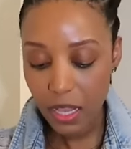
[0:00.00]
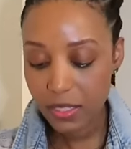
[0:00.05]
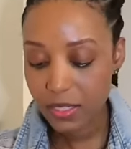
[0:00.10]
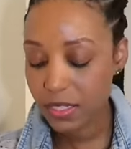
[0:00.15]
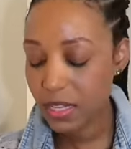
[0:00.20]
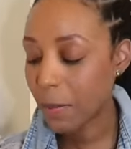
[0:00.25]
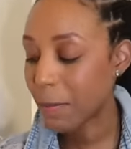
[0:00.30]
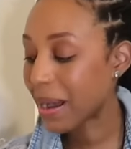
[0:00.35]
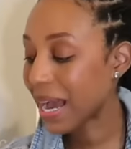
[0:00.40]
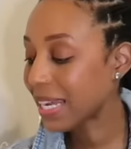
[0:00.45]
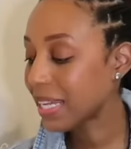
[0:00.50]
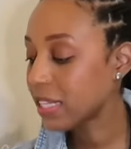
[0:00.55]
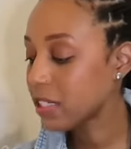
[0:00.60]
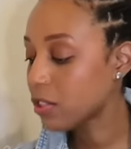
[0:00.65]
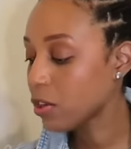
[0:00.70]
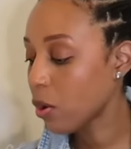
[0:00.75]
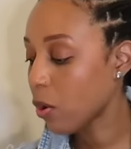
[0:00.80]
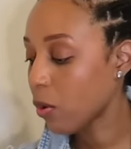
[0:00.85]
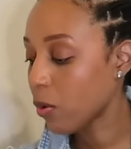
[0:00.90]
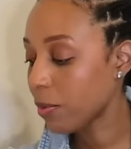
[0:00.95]
somebody
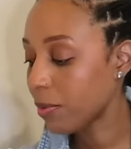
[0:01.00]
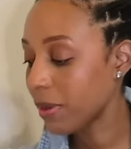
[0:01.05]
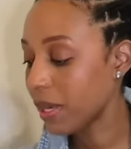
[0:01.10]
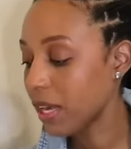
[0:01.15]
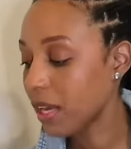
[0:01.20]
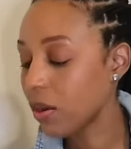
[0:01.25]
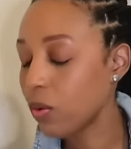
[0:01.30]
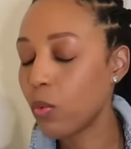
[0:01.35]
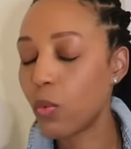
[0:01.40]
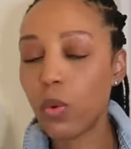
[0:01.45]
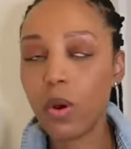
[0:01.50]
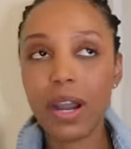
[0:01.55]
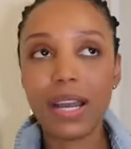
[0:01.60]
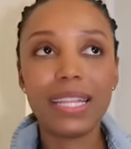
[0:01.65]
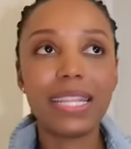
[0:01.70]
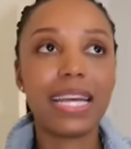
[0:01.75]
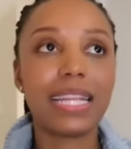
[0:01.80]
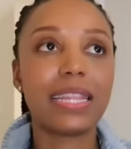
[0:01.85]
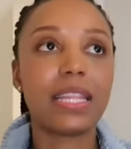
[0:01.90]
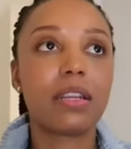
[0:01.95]
told me,
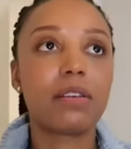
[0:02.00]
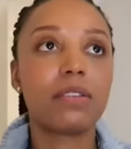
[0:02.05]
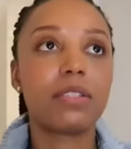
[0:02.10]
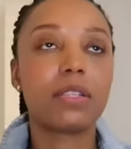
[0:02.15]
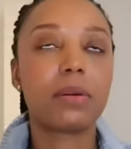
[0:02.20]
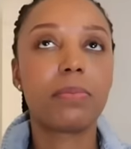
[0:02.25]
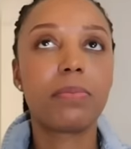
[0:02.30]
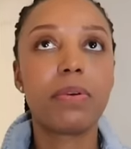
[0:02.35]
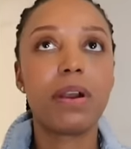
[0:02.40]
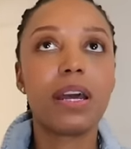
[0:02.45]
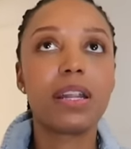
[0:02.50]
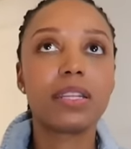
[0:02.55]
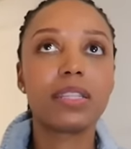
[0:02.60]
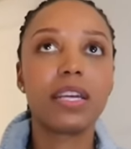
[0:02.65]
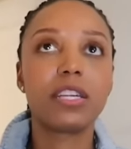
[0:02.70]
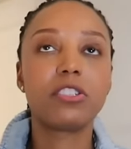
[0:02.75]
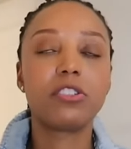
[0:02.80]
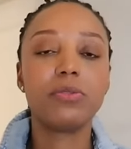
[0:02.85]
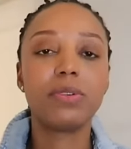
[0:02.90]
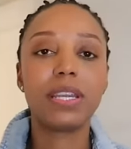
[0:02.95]
one, that there is a product
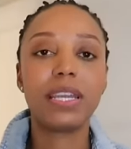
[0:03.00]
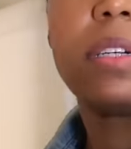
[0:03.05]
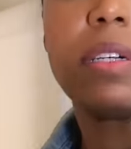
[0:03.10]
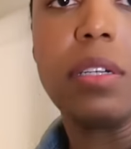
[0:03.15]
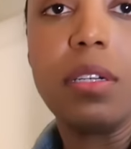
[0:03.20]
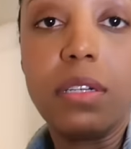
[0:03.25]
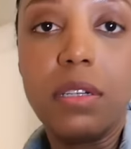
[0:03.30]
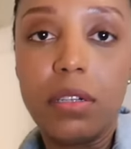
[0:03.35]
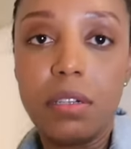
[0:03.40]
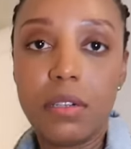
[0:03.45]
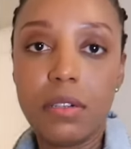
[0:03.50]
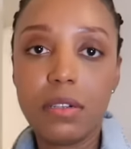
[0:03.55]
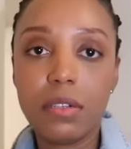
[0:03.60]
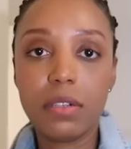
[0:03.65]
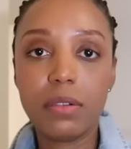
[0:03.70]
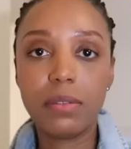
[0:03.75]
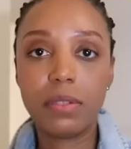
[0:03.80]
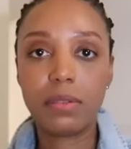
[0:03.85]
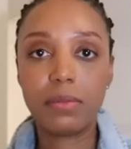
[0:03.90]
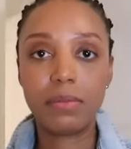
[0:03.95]
that you...
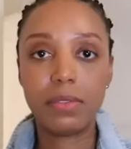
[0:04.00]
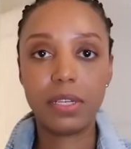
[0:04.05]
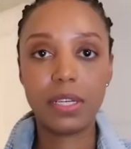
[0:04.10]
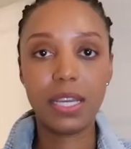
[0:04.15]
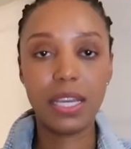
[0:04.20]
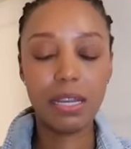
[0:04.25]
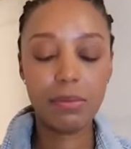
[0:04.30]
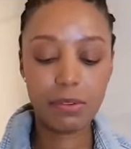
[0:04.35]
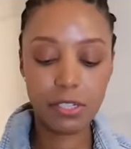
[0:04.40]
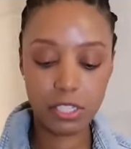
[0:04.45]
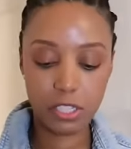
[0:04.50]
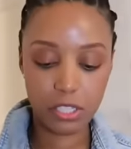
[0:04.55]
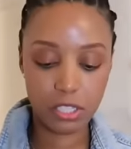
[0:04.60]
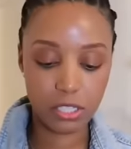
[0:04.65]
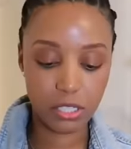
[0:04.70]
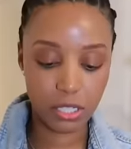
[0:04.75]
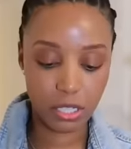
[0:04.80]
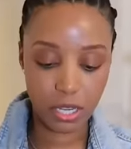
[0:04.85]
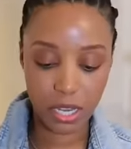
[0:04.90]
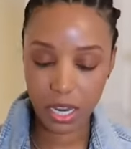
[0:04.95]
Girl, the, the camera just
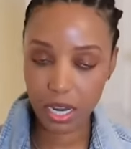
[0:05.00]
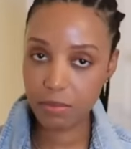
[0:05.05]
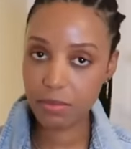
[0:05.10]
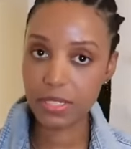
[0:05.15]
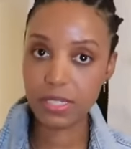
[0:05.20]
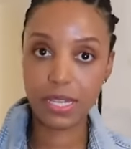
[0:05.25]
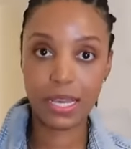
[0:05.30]
shut. Camera's